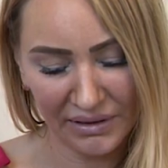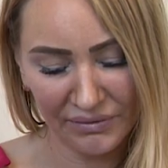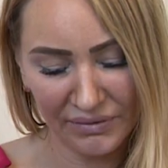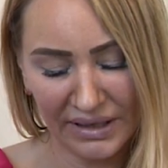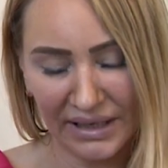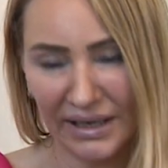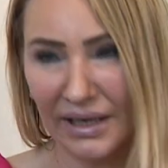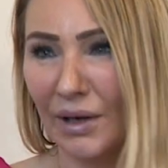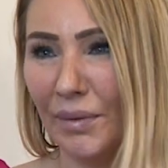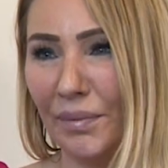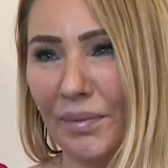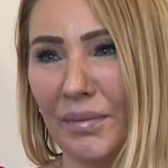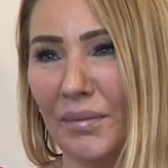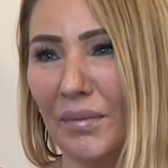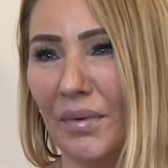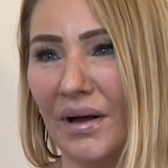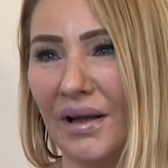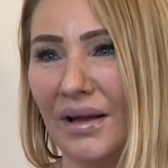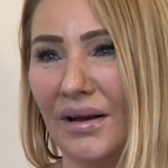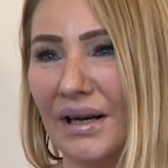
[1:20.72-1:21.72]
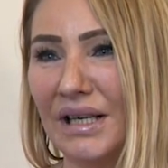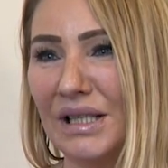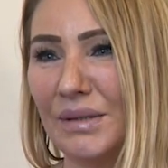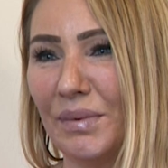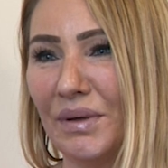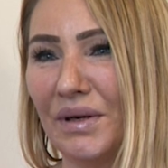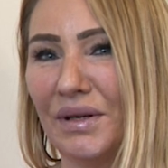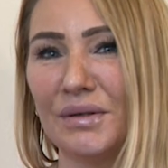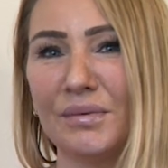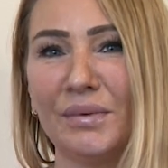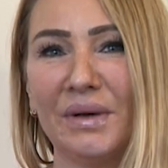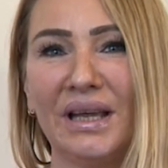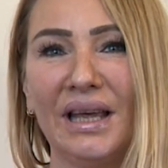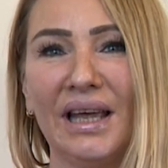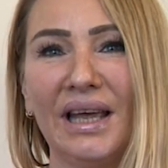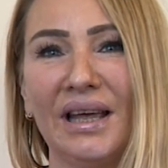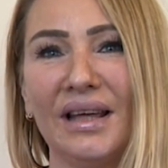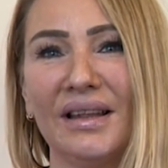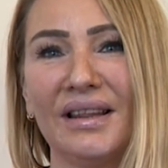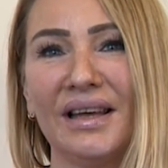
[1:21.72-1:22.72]
it really opened my eyes, because we
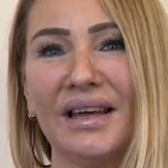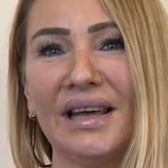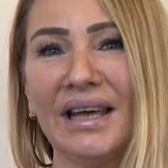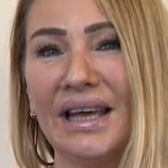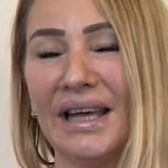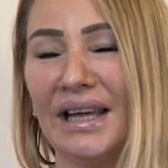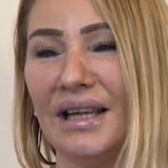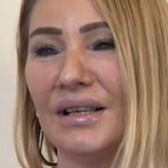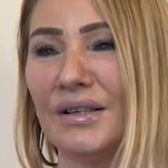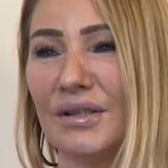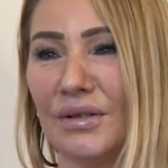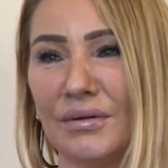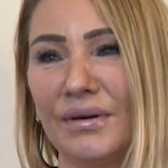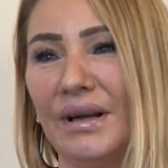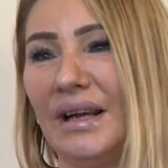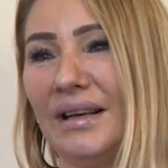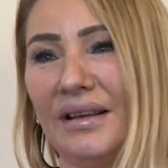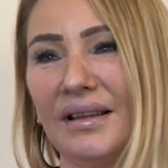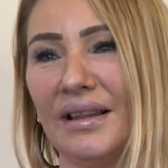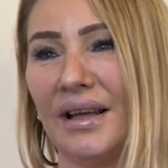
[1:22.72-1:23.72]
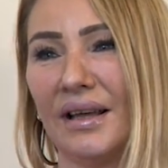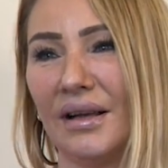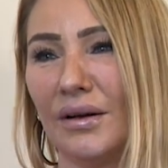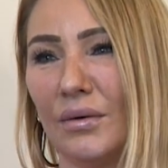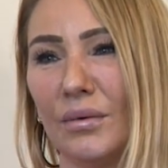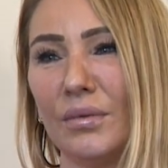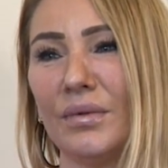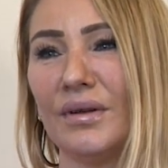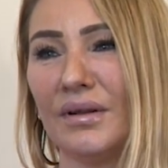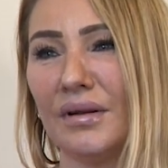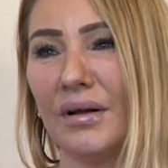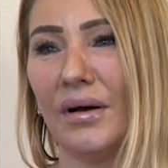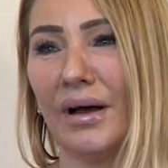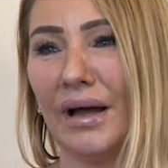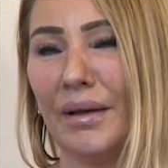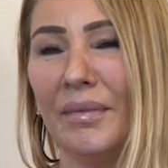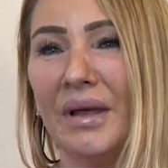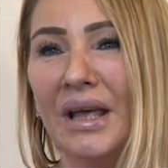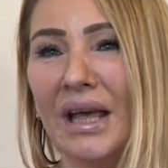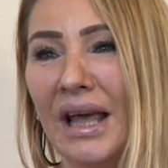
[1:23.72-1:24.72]
hear the heat or eat thing all the
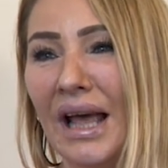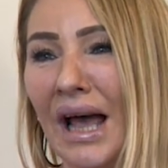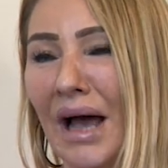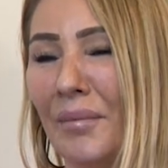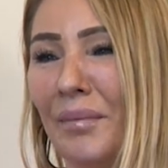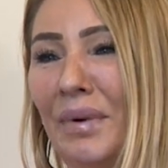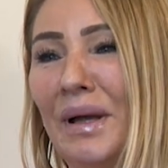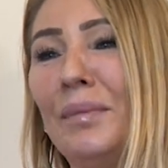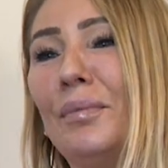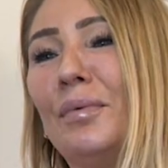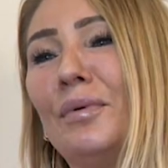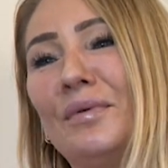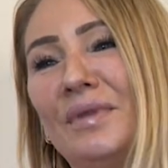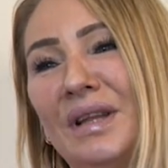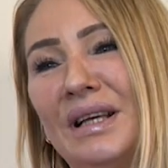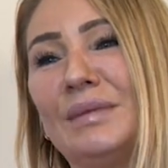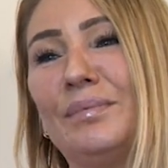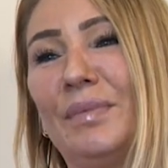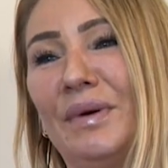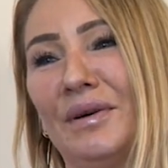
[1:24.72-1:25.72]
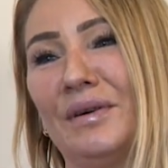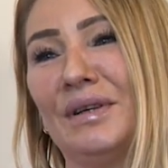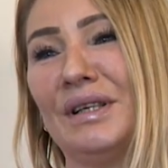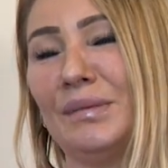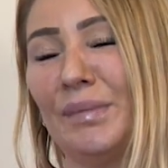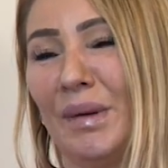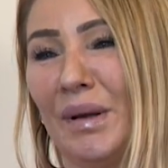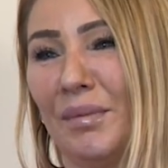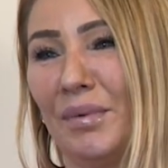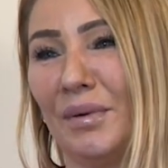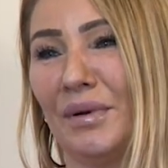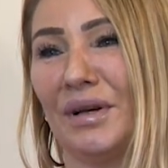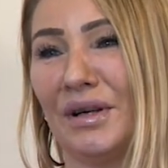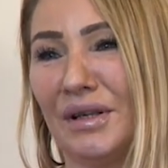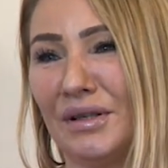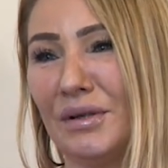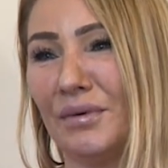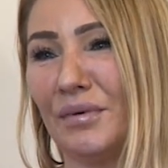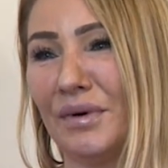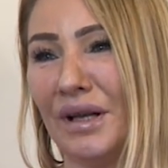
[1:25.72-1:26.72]
time. And people, let's be honest, people that
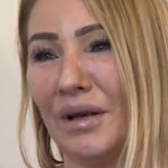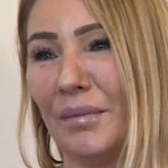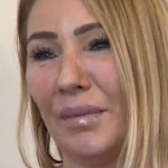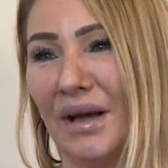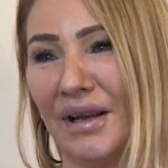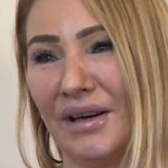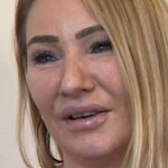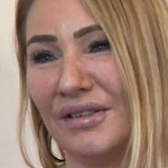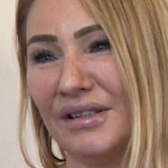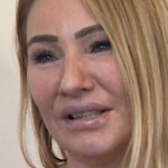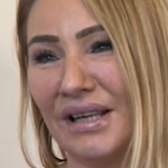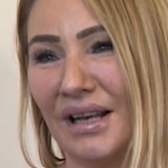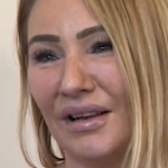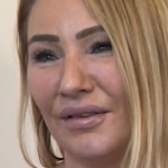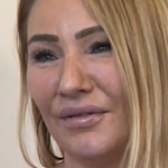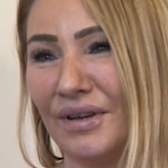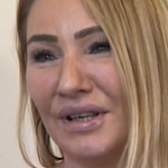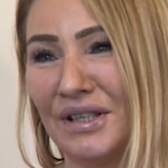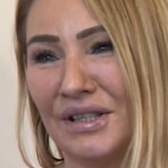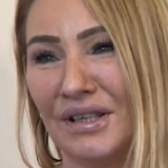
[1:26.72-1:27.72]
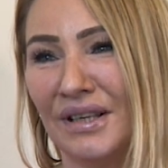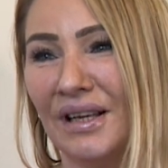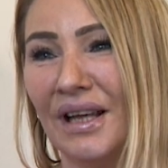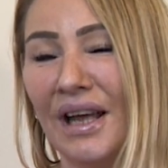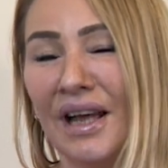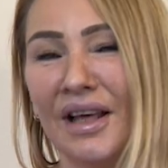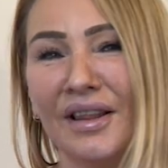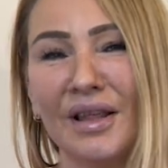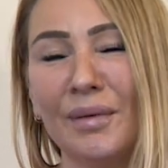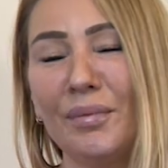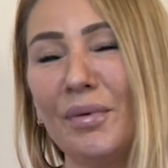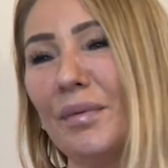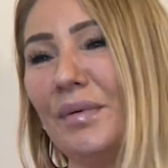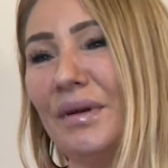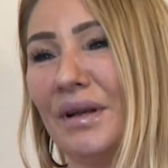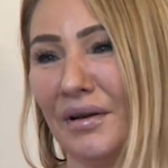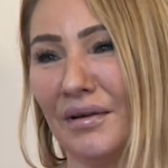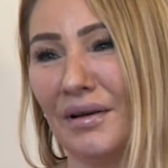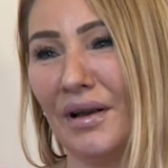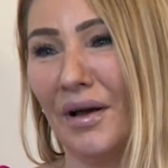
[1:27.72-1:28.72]
are talking about it on television, they probably
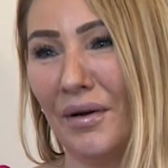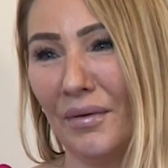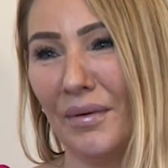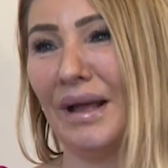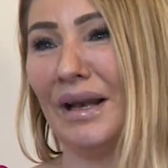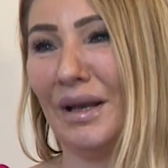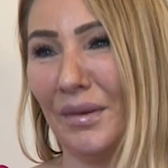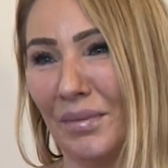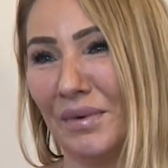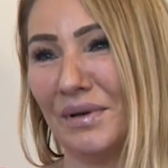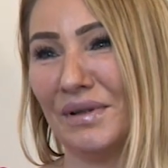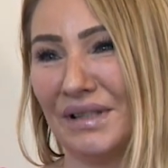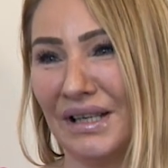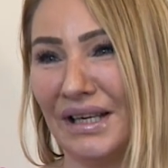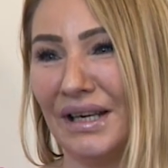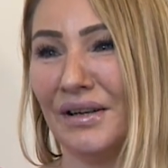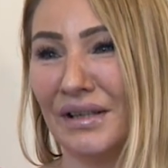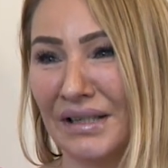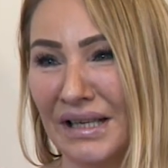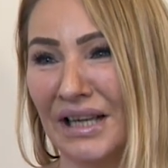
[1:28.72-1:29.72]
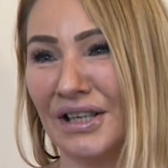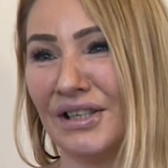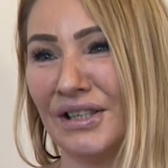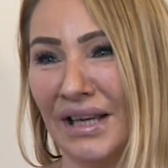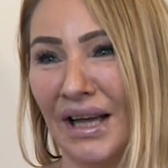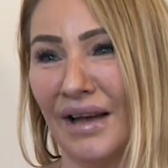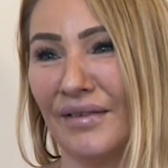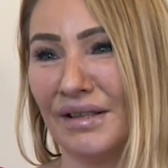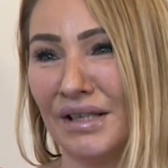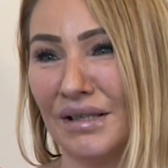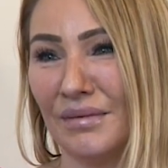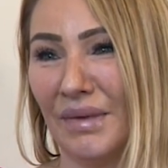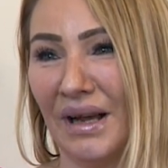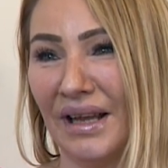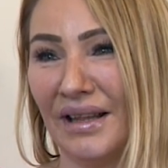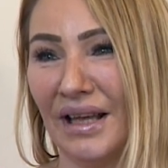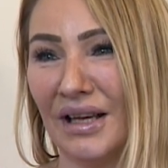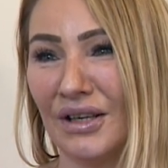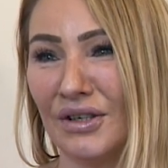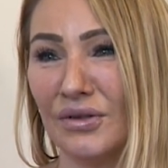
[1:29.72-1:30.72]
don't know anybody who's actually having to
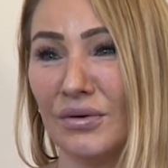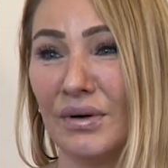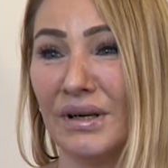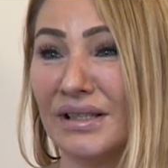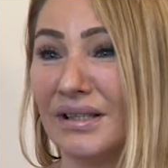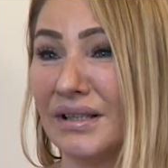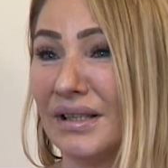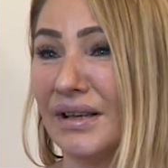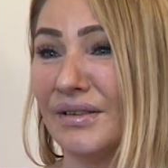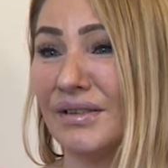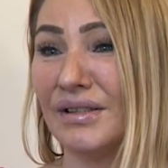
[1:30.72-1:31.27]
make that choice. And they